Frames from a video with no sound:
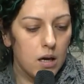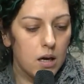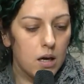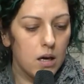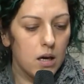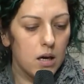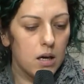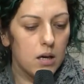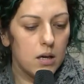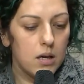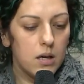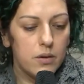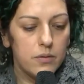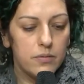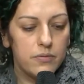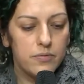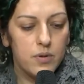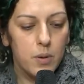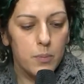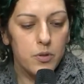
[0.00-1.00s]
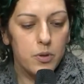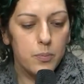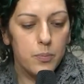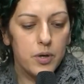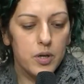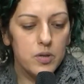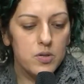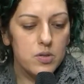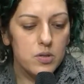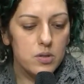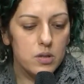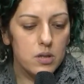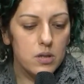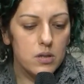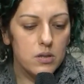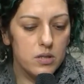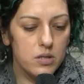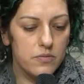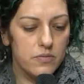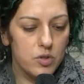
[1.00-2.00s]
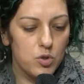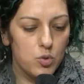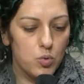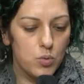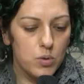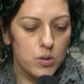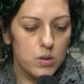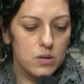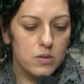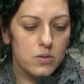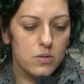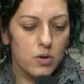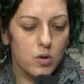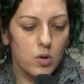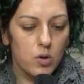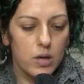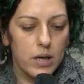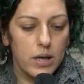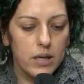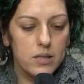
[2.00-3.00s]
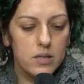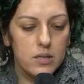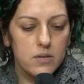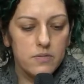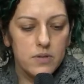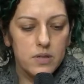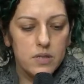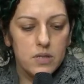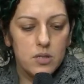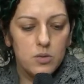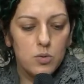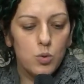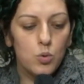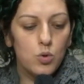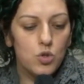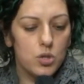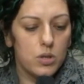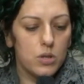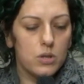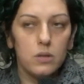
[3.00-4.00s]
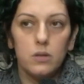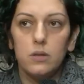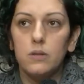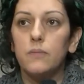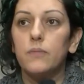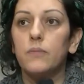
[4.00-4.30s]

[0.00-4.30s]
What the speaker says: From the personal, individual to the collective, institutional.